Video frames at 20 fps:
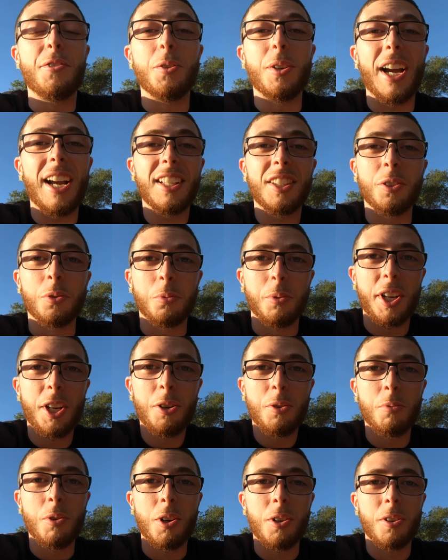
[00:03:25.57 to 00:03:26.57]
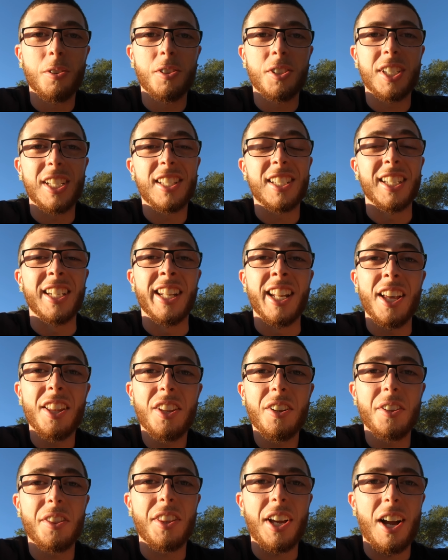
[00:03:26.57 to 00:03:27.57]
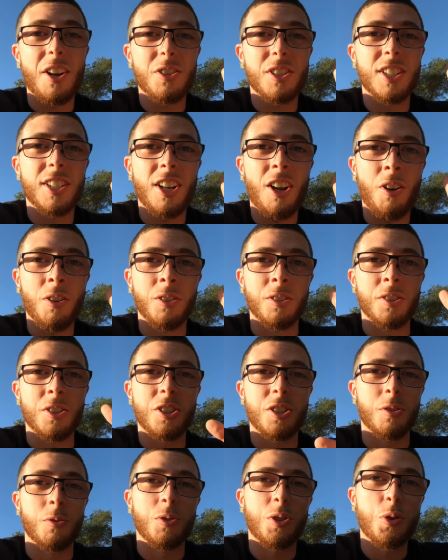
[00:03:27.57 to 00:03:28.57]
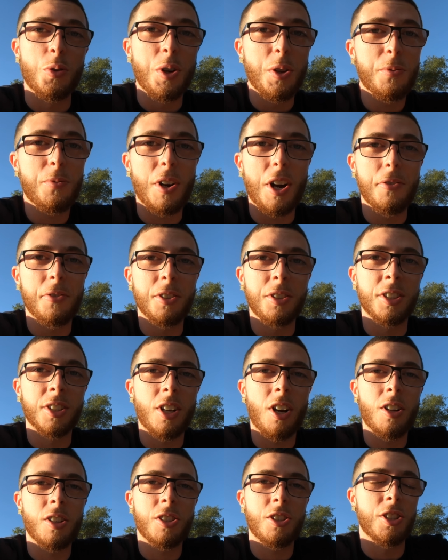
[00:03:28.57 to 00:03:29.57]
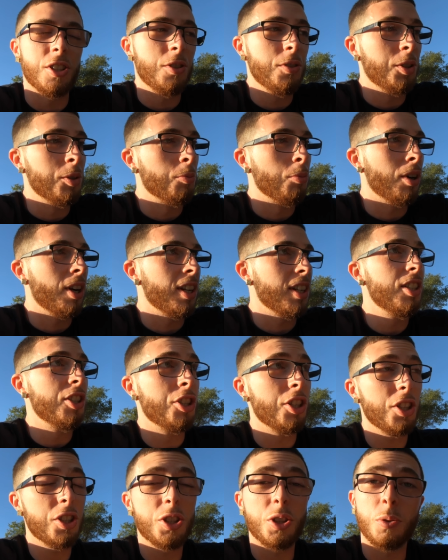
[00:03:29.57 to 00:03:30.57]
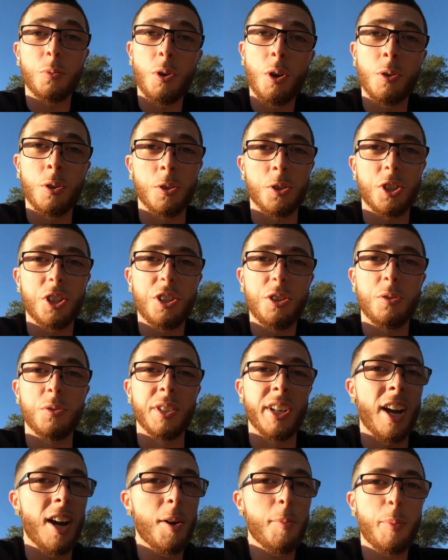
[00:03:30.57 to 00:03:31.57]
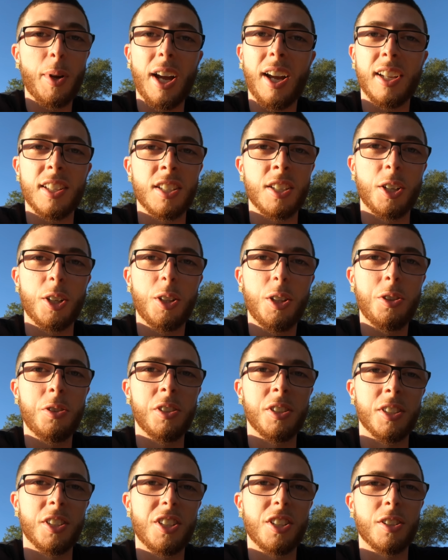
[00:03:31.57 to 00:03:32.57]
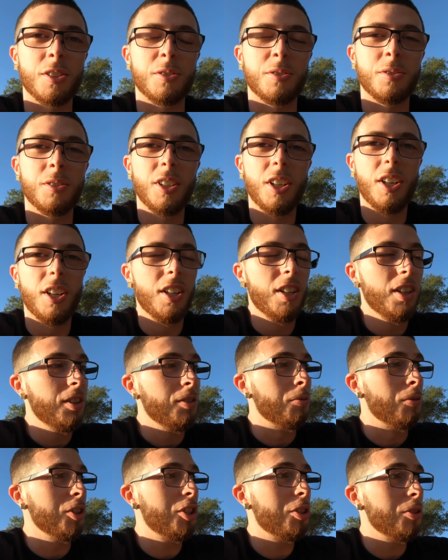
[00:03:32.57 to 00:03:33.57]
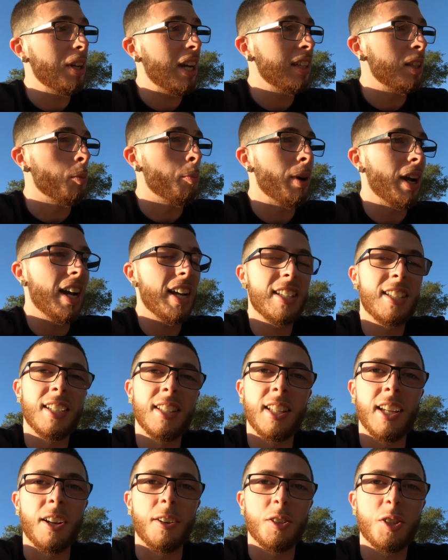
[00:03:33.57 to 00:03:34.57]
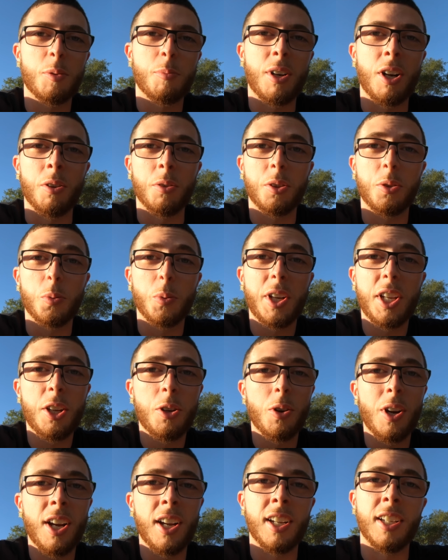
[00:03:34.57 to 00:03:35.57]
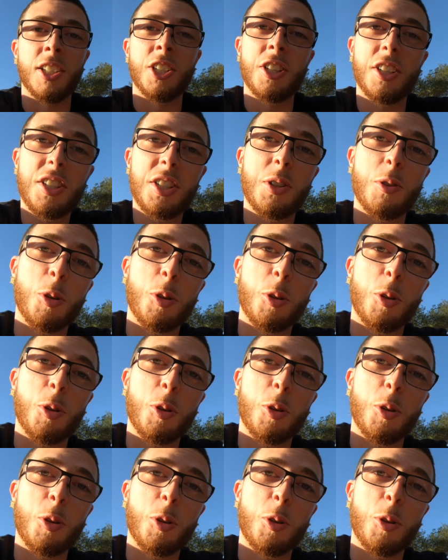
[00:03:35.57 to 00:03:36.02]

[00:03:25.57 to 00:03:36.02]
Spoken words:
you add the rear rotors, it's another $1,000. So $2,500 to do the brakes, just the rotors too, not pads included. So once you add the pads in there, it's about $3 grand just to